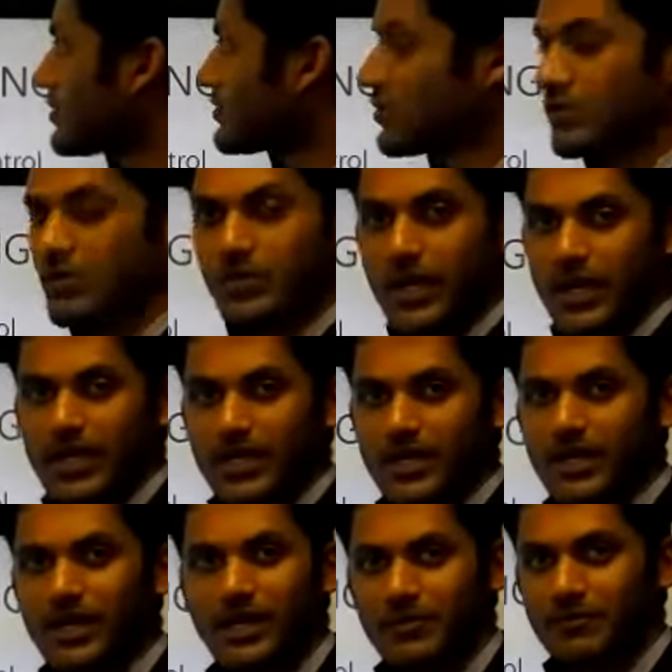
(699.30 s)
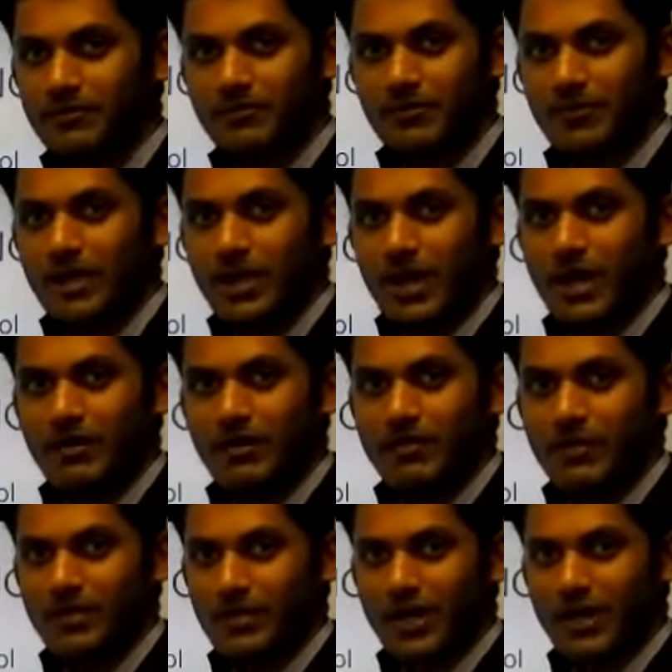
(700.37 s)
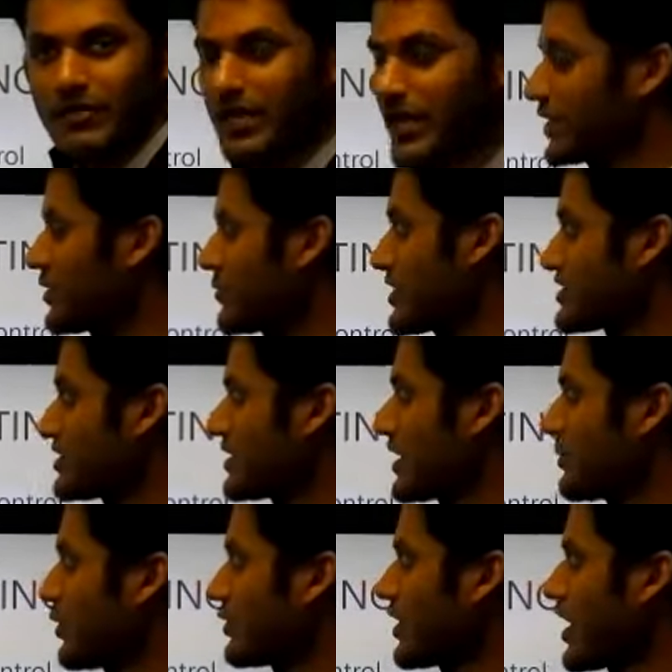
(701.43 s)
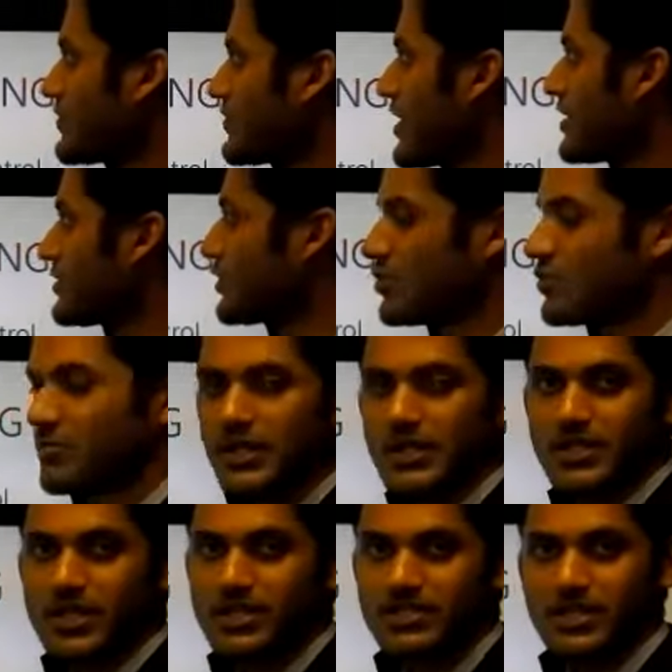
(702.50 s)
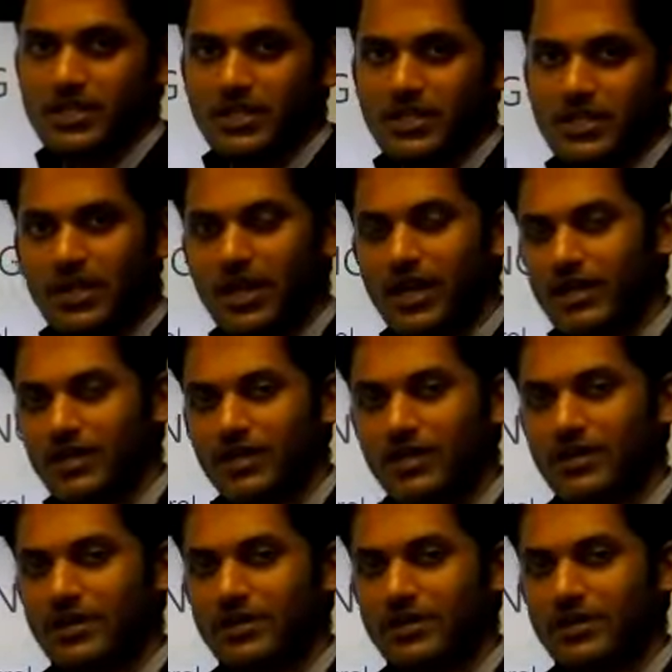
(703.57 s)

So today, I would like to present about hardware in the loop HIL testing and